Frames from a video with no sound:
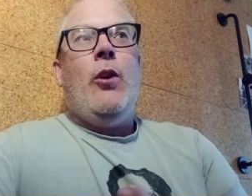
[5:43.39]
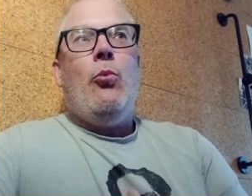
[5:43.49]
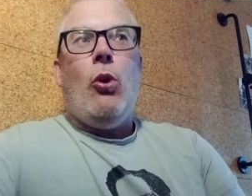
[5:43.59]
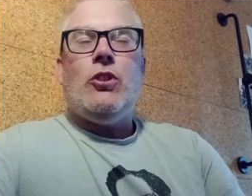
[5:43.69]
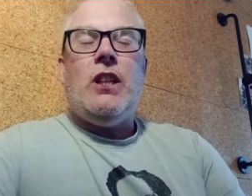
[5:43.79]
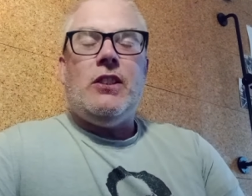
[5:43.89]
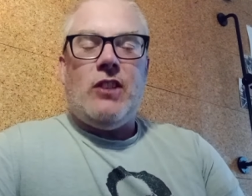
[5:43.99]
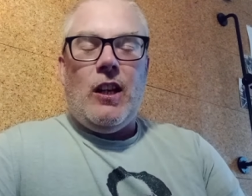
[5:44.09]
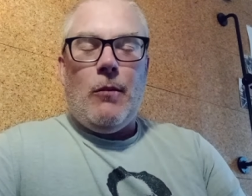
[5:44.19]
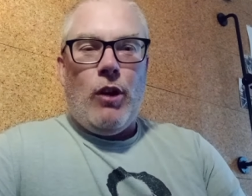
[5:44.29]
was his
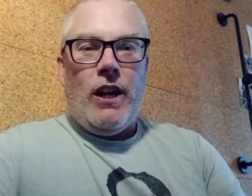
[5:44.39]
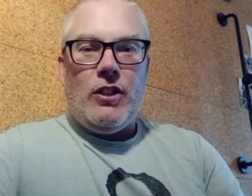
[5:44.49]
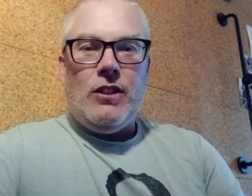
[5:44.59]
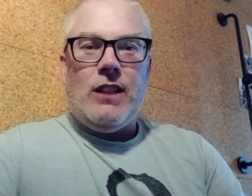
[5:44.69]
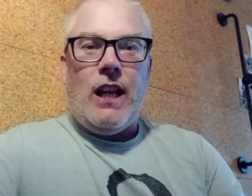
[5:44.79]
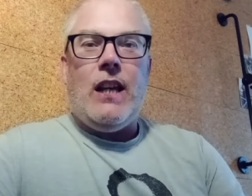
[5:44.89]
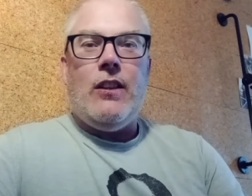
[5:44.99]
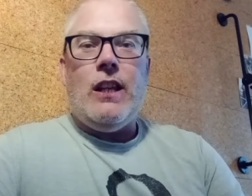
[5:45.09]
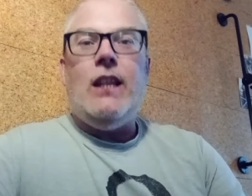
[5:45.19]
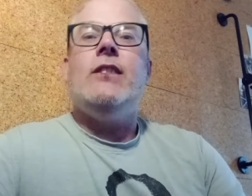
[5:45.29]
celebration saying
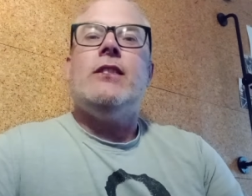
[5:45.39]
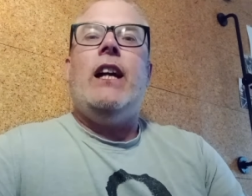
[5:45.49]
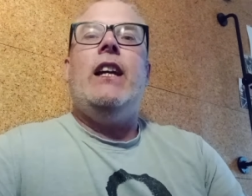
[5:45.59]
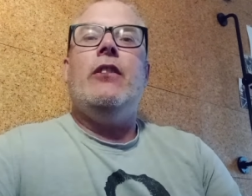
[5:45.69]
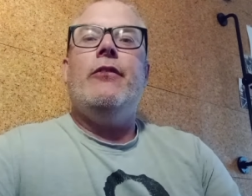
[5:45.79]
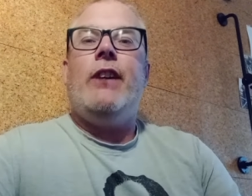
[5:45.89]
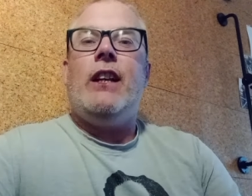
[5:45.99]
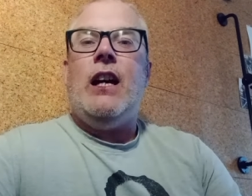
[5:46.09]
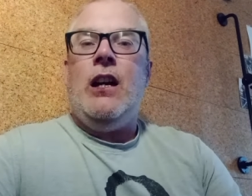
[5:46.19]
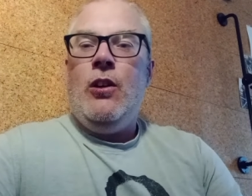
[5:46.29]
that he's staying at
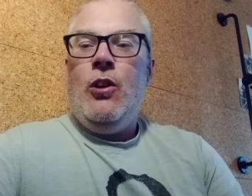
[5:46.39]
Villa,